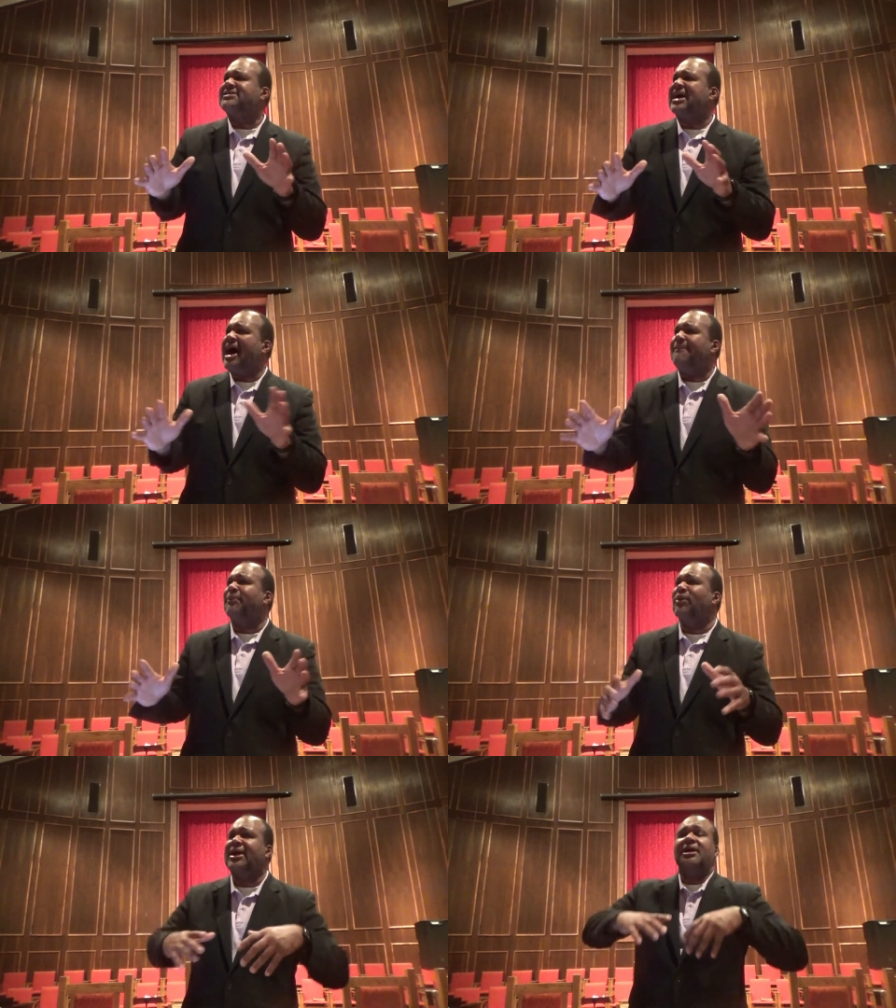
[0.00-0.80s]
to
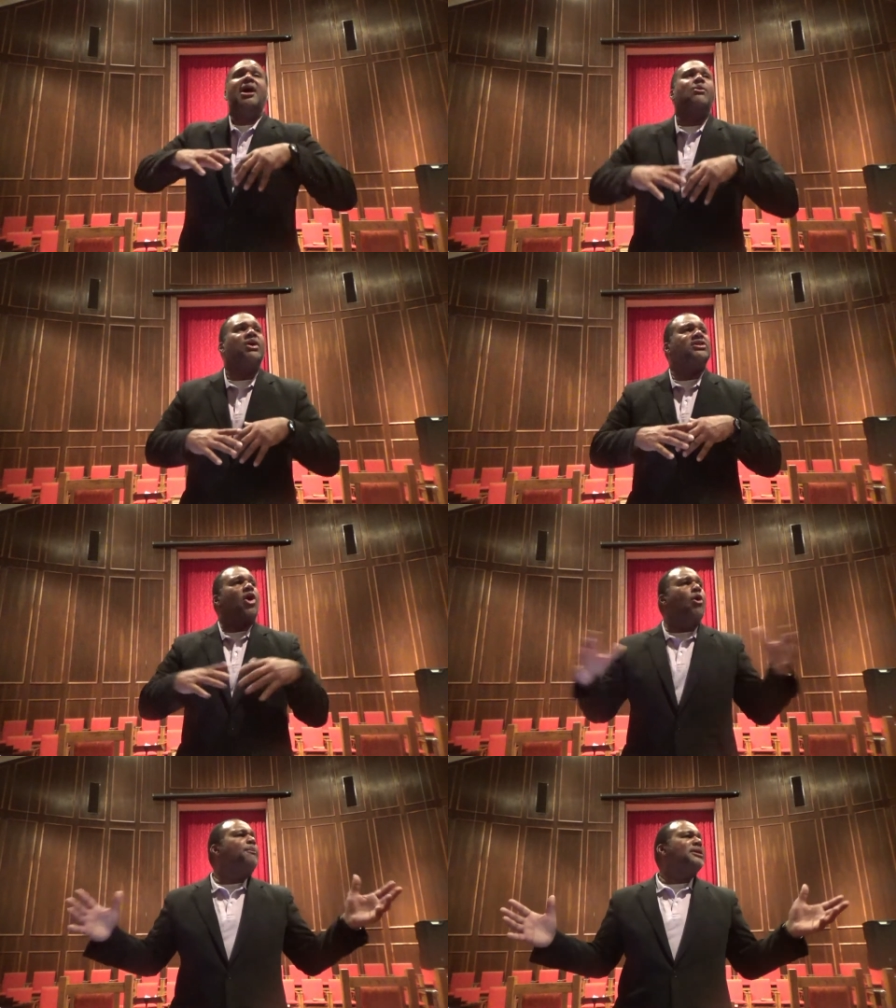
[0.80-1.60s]
operate with
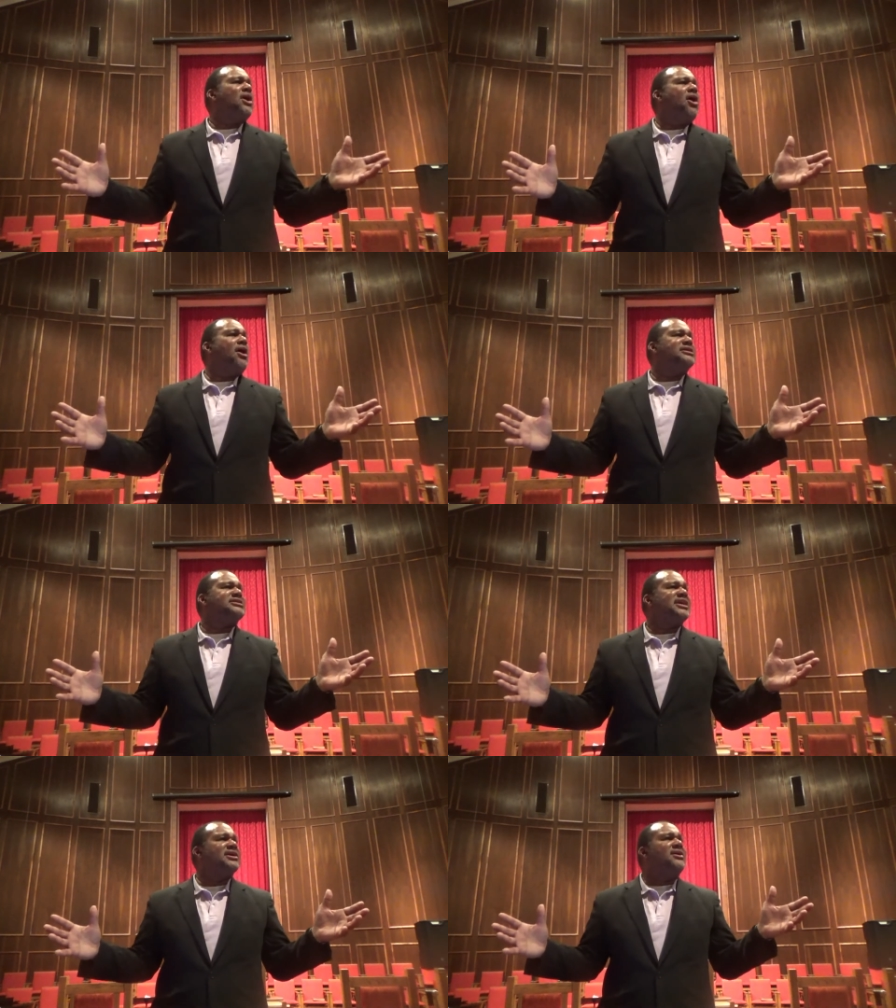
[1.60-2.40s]
open hearts
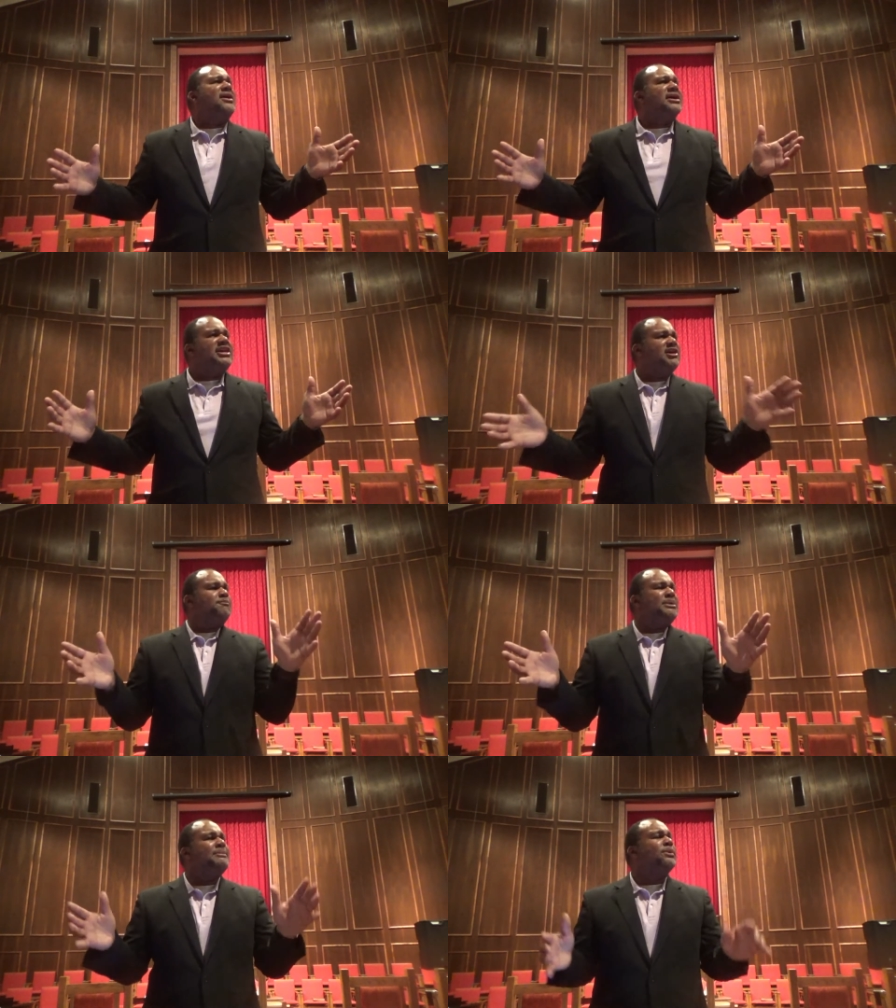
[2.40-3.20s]
that'll
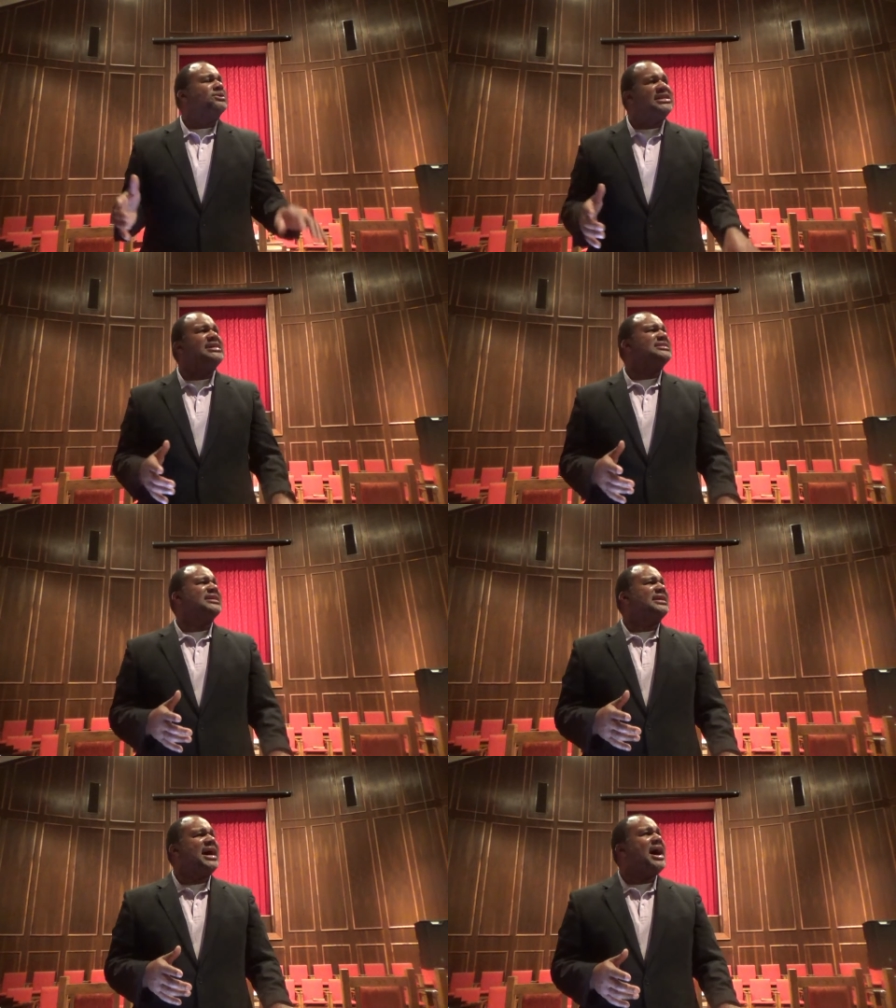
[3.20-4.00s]
give people
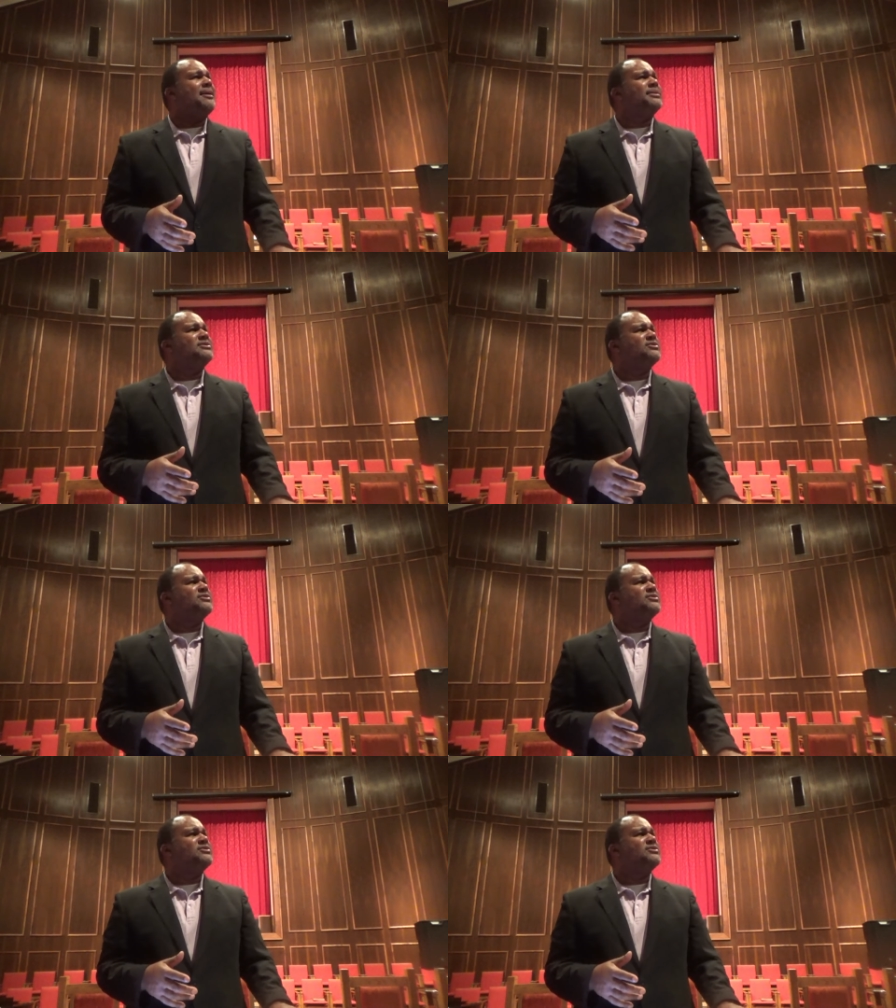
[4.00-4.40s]
decent common